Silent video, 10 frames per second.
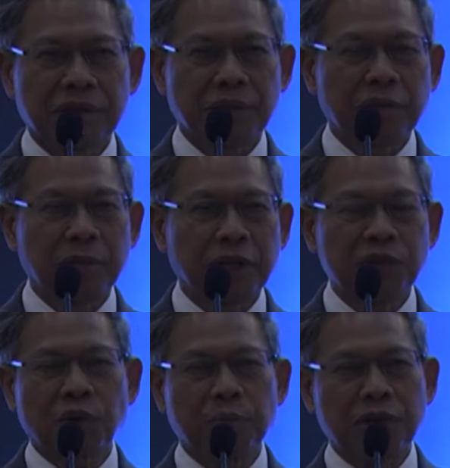some of the
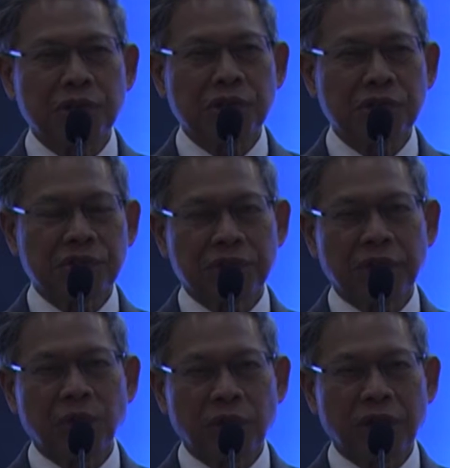biggest operations
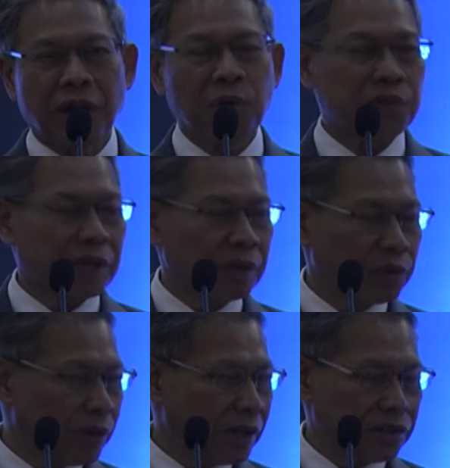in the world outside of the
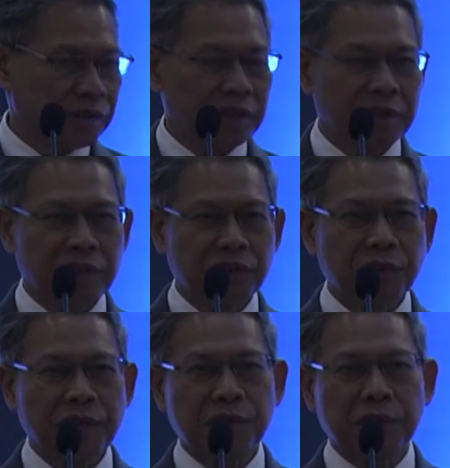U S in this
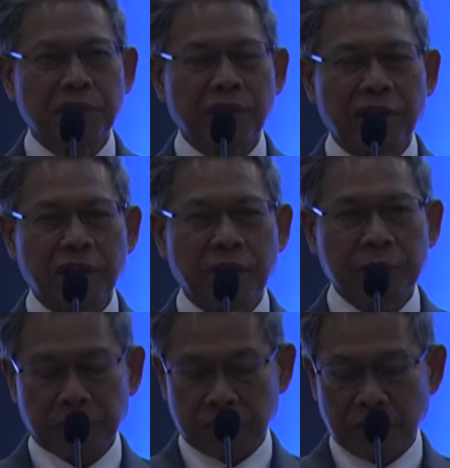great city of Hyderabad.
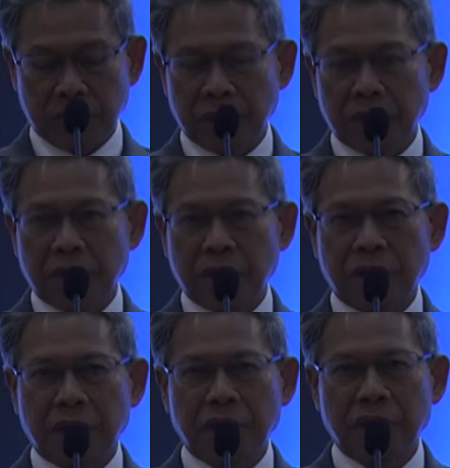
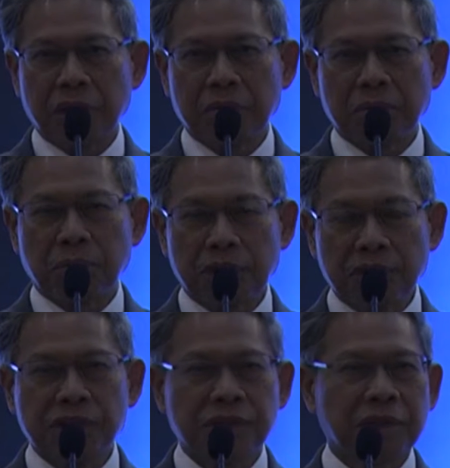Uh, I'm
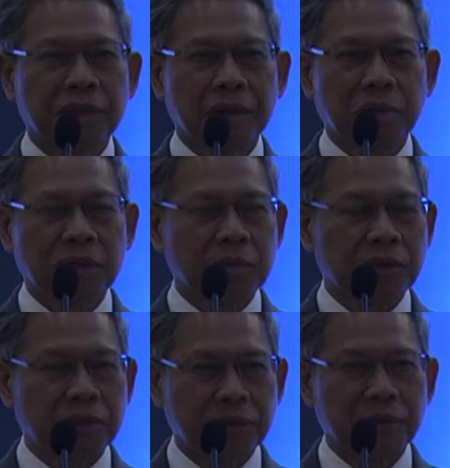pleased to be
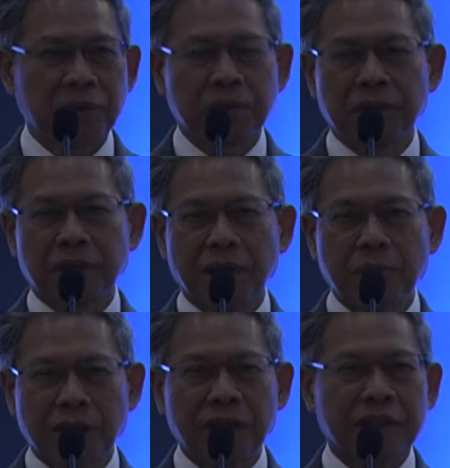able to come
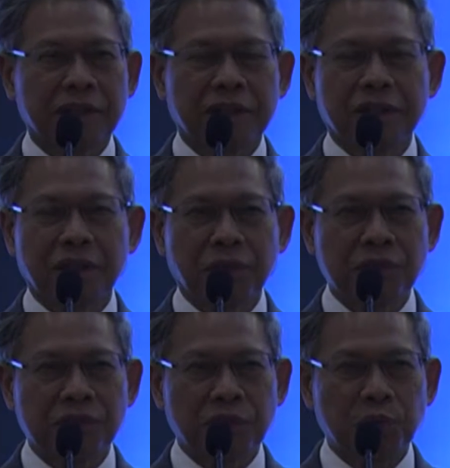back. Uh, I
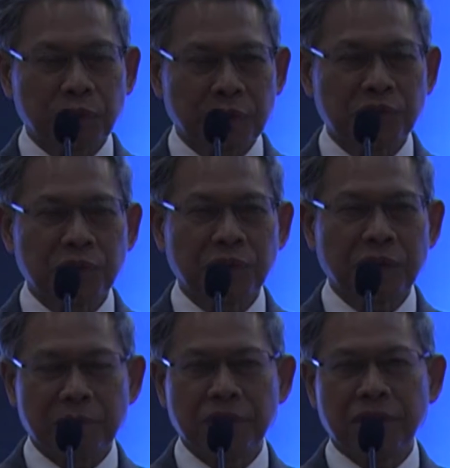was here two years ago
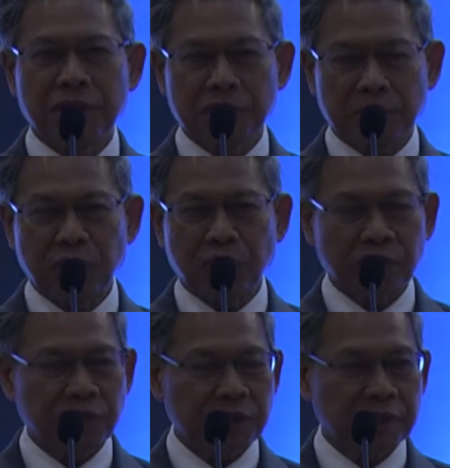and I've been here. This is my
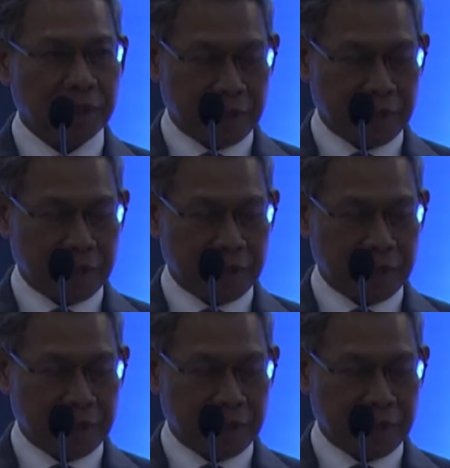fourth visit.